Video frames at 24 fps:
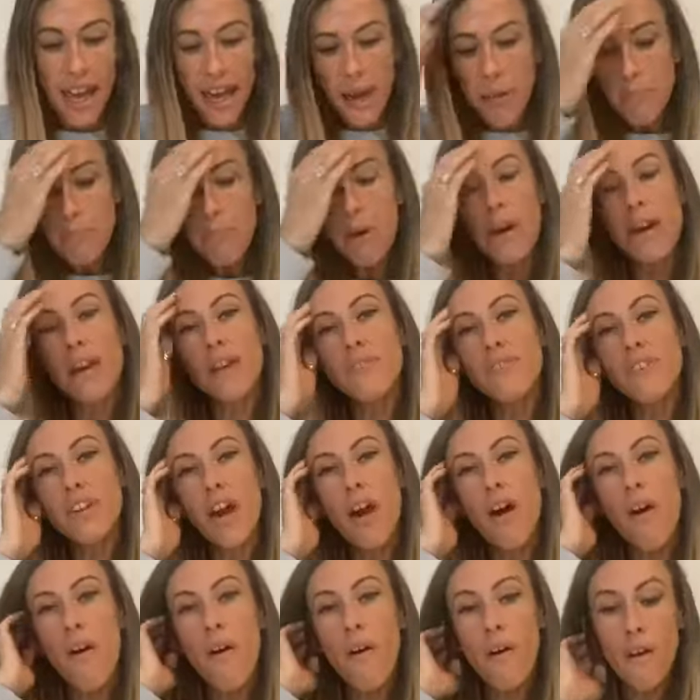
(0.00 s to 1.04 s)
But if
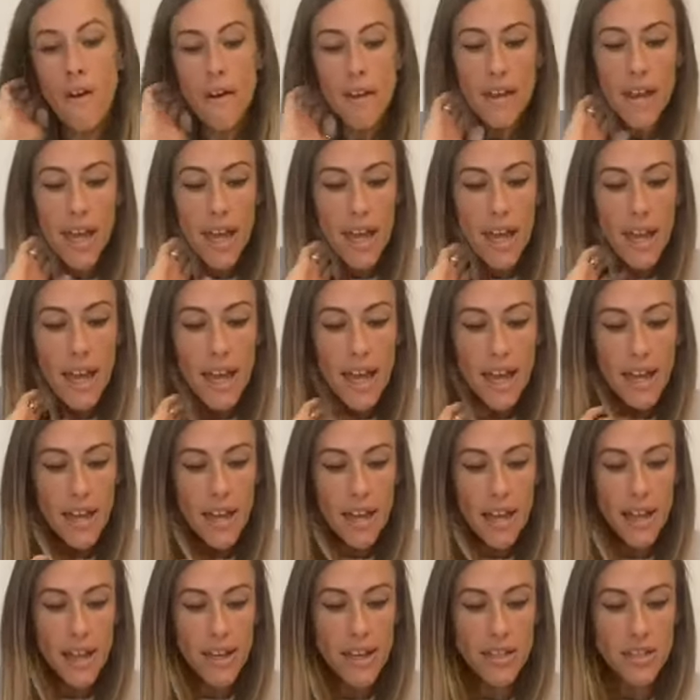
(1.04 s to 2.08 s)
you're
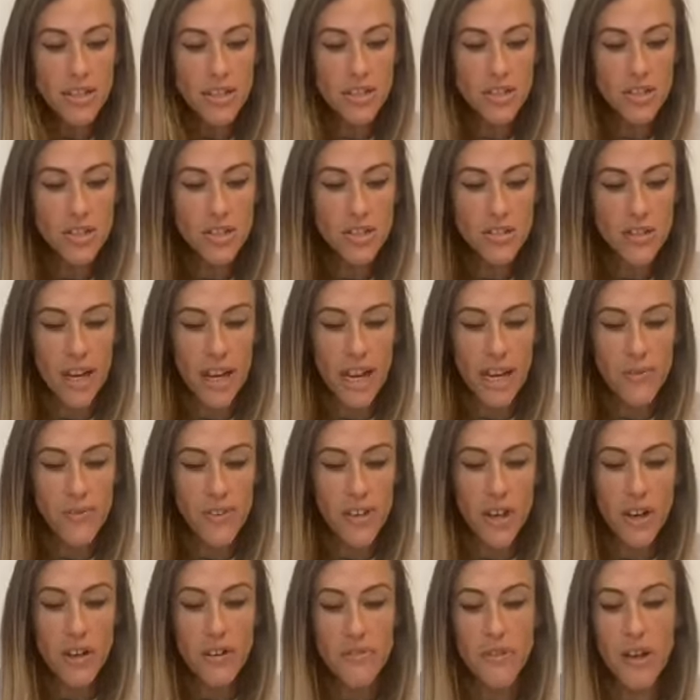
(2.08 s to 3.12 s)

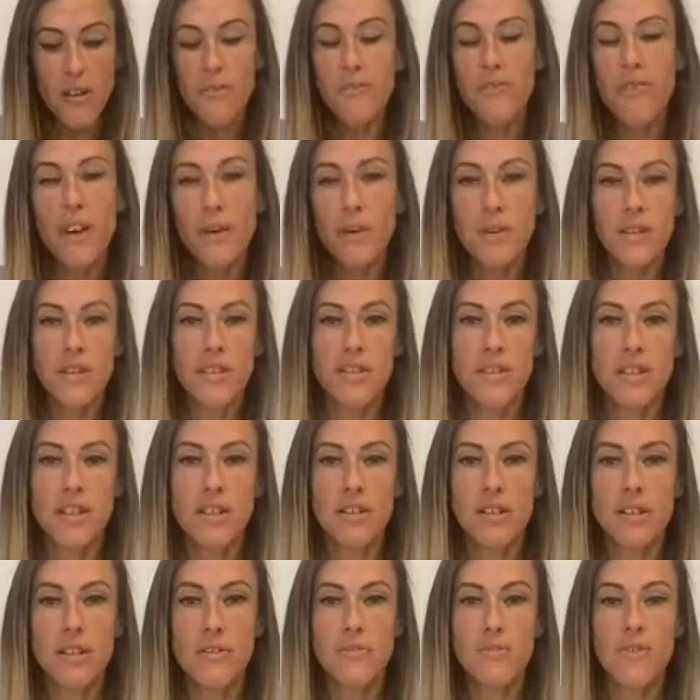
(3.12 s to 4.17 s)
not focused
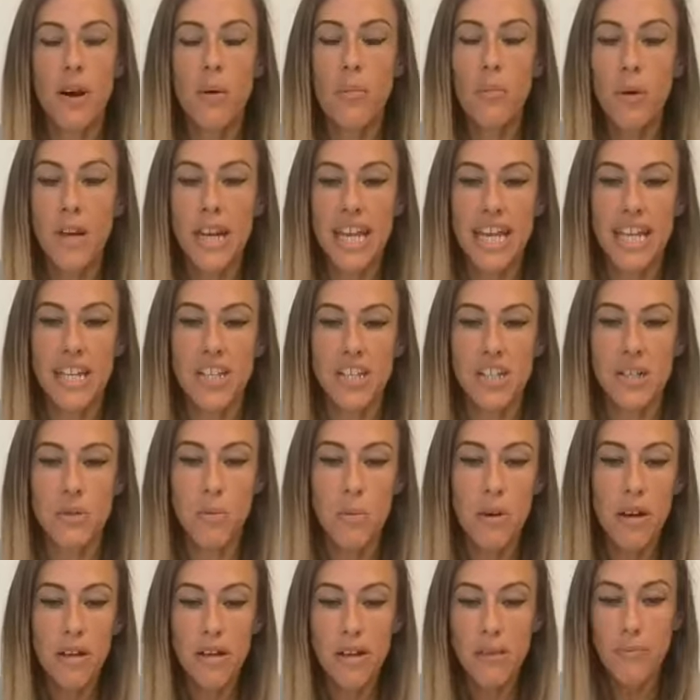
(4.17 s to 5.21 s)
enough on what it is you
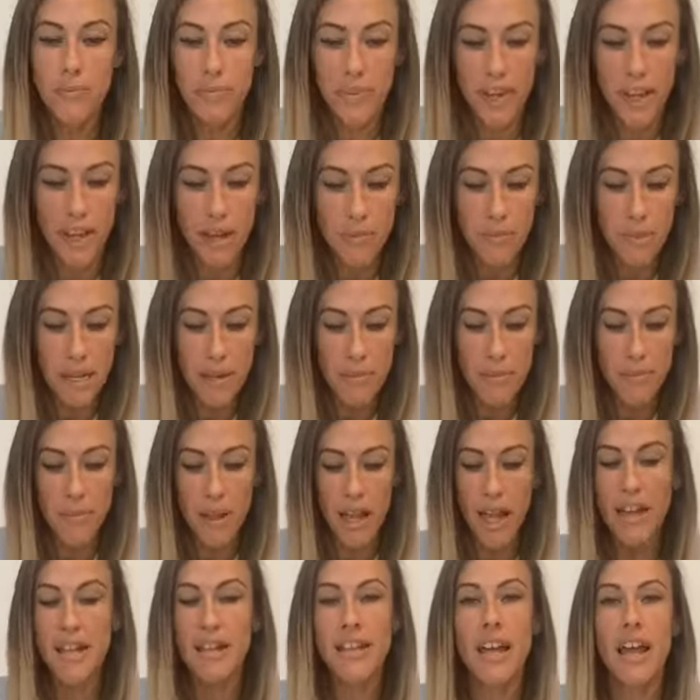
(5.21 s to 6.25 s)
want and being
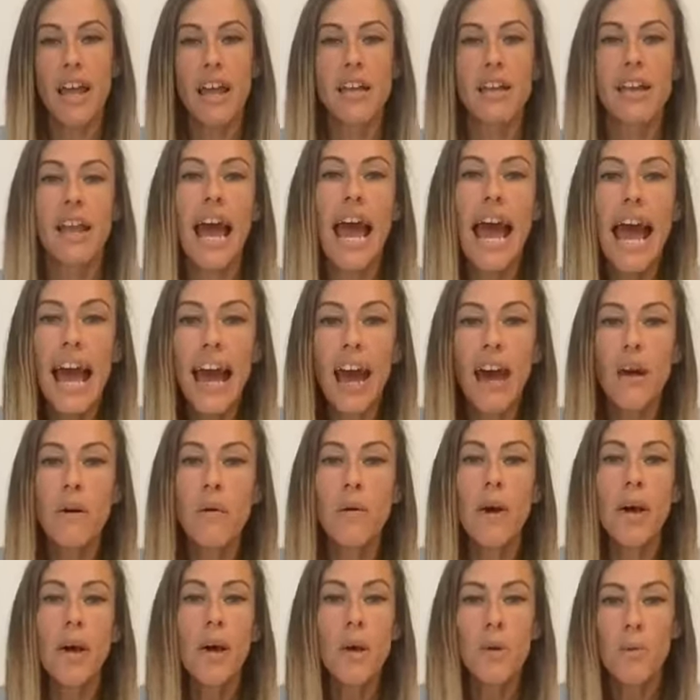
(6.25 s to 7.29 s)
and how,